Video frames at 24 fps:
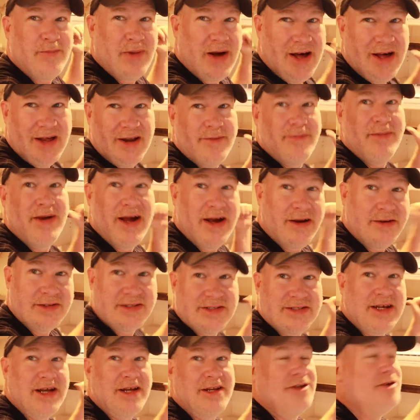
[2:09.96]
bottom
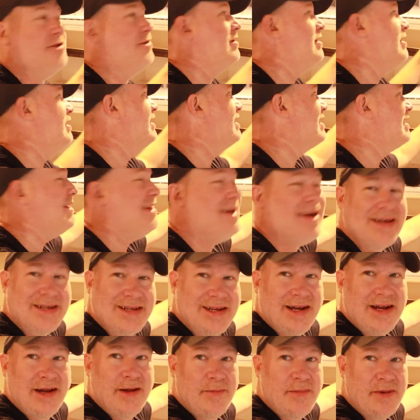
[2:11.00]
outside unit
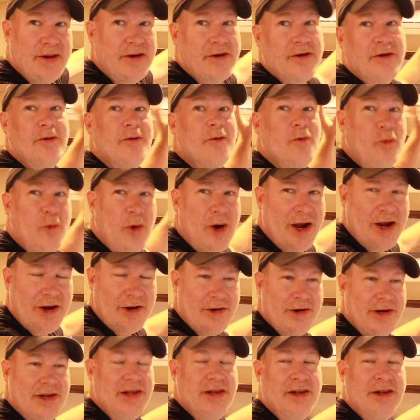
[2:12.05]
connected up here, wired